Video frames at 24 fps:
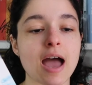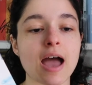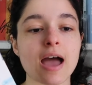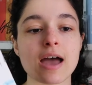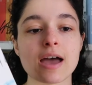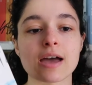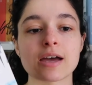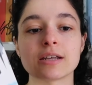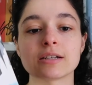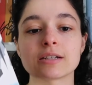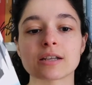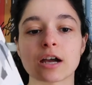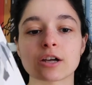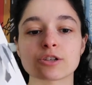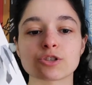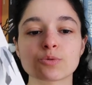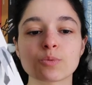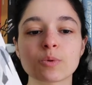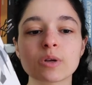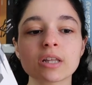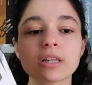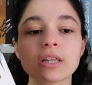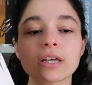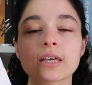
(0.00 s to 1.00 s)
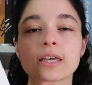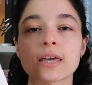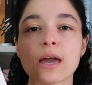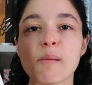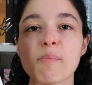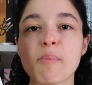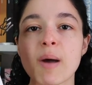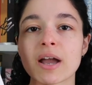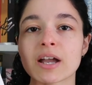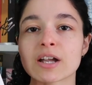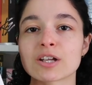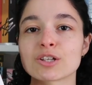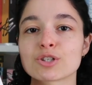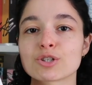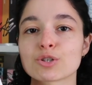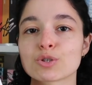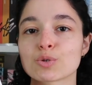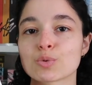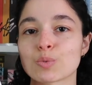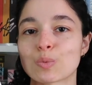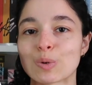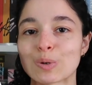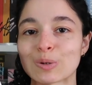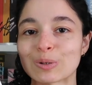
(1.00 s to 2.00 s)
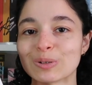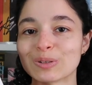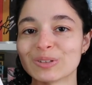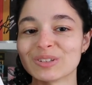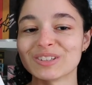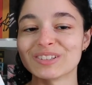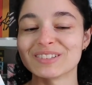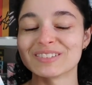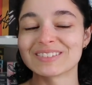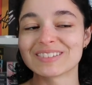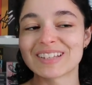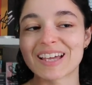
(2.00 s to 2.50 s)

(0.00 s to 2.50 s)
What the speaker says: And I just want to like get back into this world.